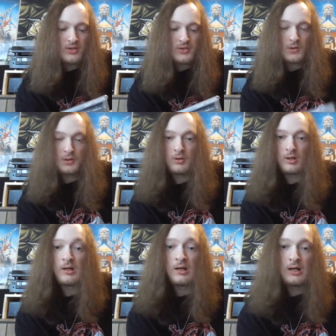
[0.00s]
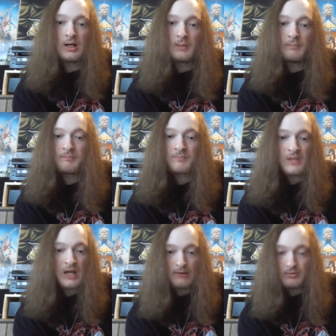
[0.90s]
so uh, um,
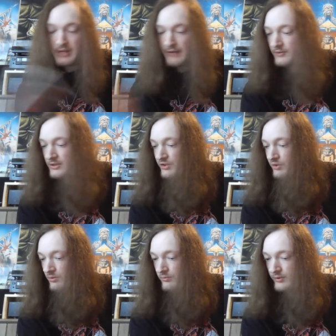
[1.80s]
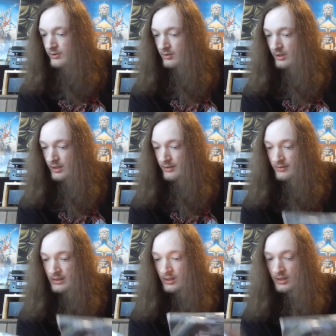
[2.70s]
I will definitely do a review on
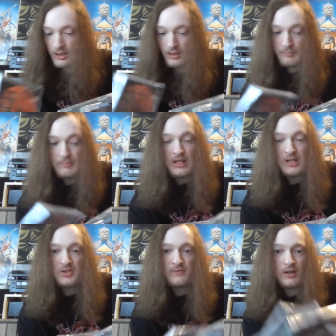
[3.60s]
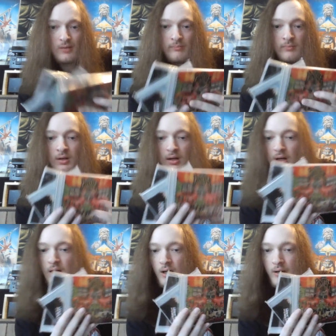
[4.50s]
uh, um, each of them,
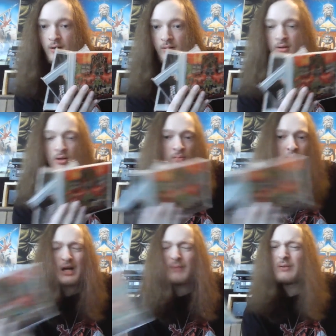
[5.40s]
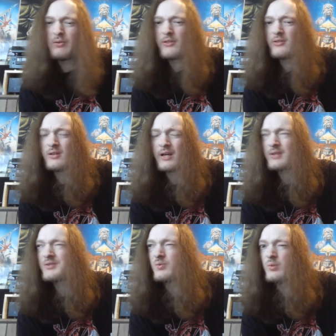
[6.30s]
uh, probably within the
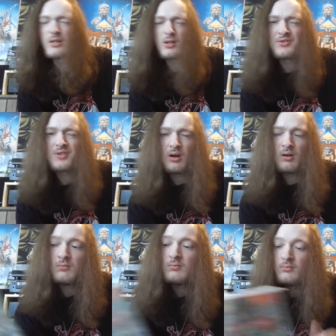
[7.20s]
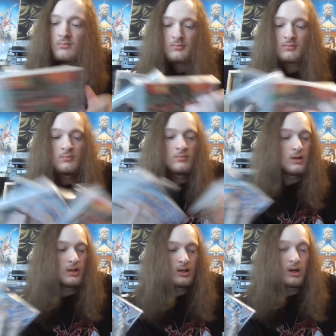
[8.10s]
next week or so.
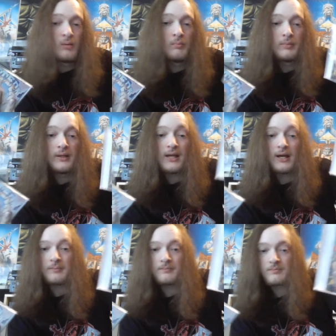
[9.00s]
Um, but yeah,